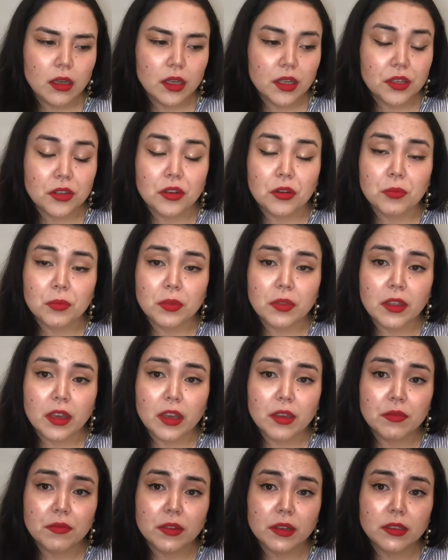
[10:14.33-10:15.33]
I do hope
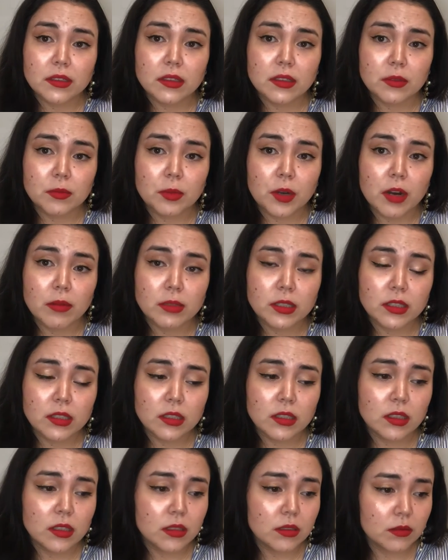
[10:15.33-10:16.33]
they fix their
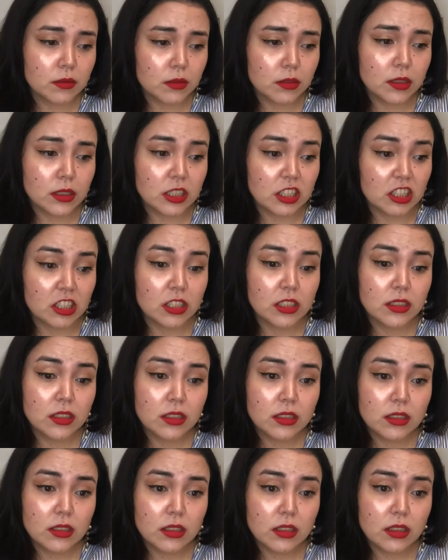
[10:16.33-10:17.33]
privacy
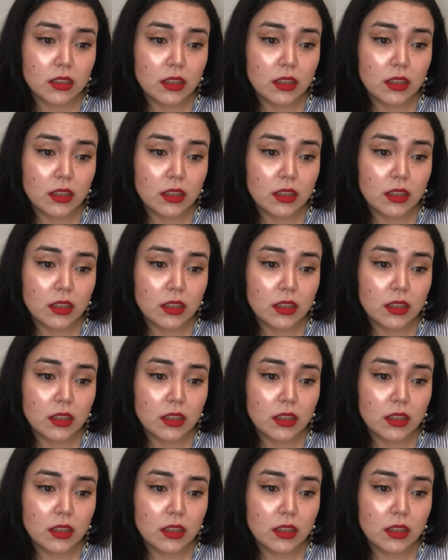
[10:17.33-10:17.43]
concerns